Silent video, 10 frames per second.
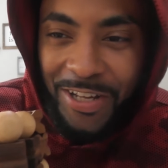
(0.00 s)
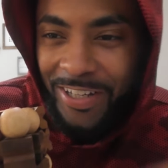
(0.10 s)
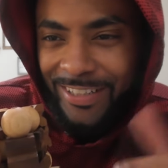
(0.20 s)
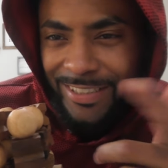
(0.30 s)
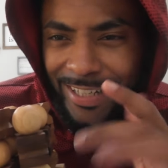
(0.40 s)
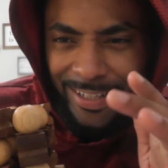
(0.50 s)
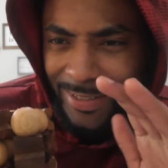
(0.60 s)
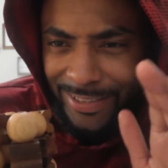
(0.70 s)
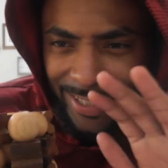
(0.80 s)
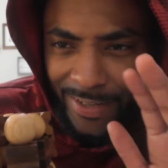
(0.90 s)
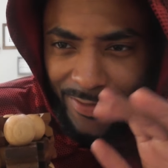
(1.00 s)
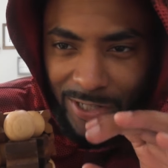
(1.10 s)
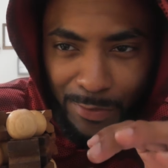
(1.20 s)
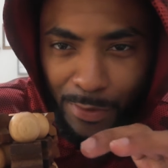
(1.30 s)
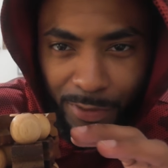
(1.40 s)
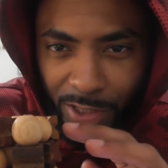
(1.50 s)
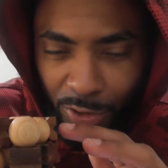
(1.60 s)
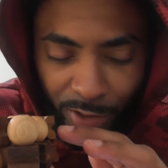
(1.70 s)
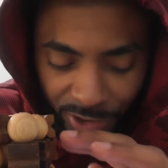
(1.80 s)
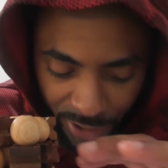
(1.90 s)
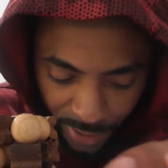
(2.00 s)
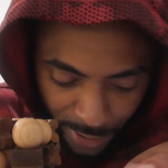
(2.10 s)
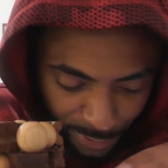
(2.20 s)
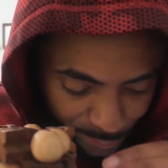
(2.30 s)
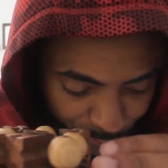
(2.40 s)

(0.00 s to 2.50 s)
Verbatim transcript: because that's not even something I'm gonna question here.